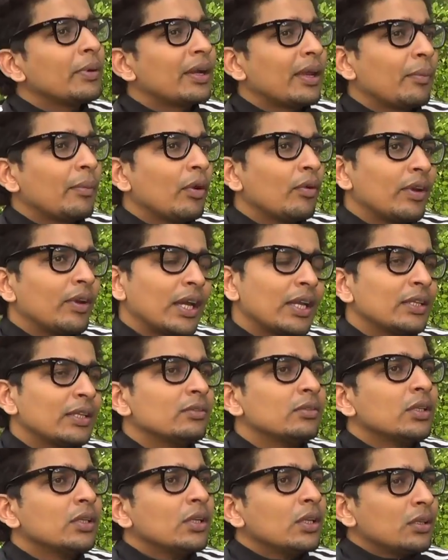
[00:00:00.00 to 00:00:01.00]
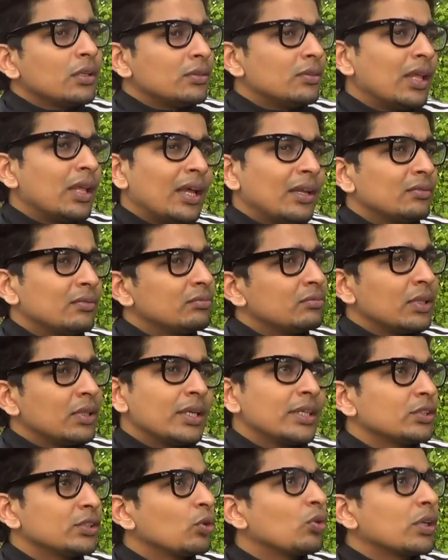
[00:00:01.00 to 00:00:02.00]
it above 9. Then
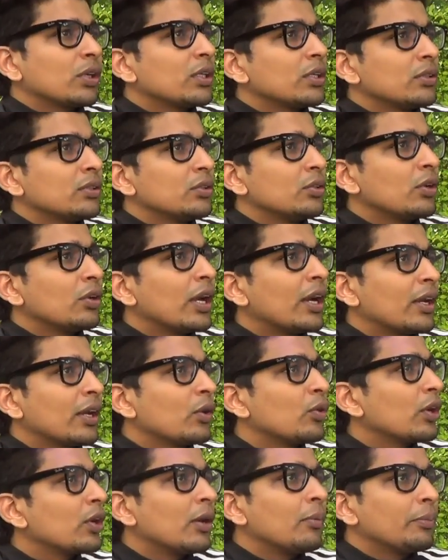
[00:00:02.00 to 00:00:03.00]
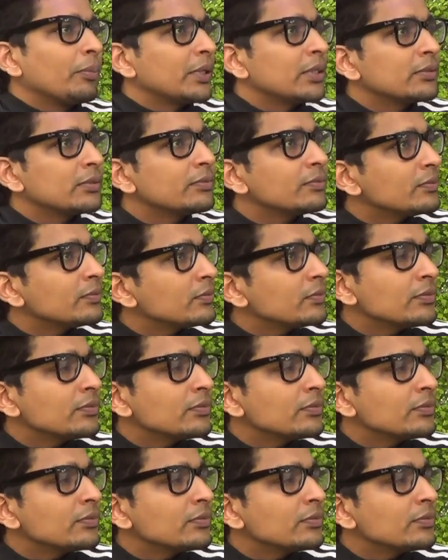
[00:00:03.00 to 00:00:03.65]
it is okay, you'll get a good company.